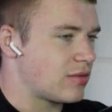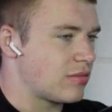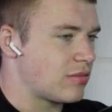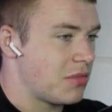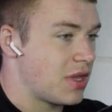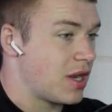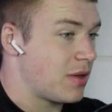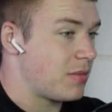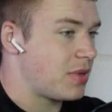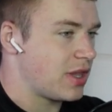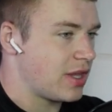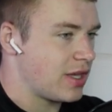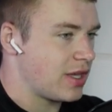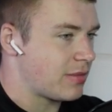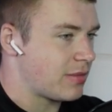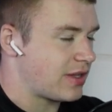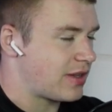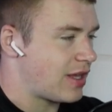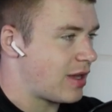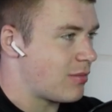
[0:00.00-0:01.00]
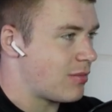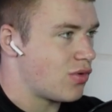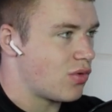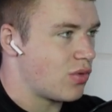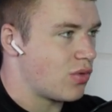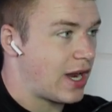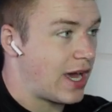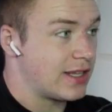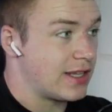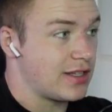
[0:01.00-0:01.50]
manipulated my tempo
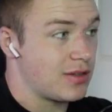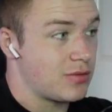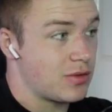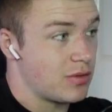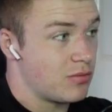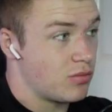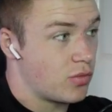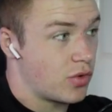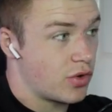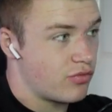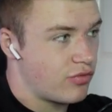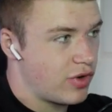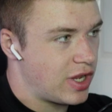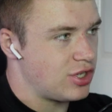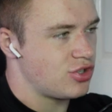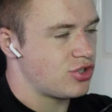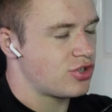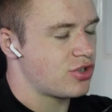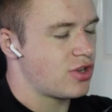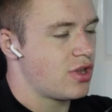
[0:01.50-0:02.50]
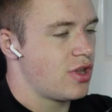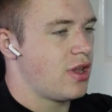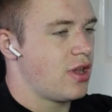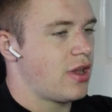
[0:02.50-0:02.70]
and added in more range,